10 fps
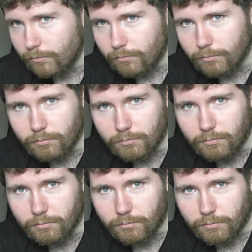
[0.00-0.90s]

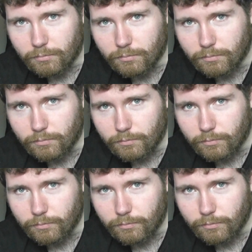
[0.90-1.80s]

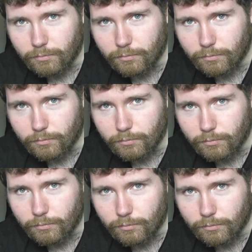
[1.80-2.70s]

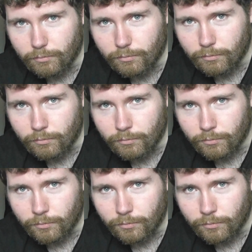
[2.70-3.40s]
No one is speaking in this clip.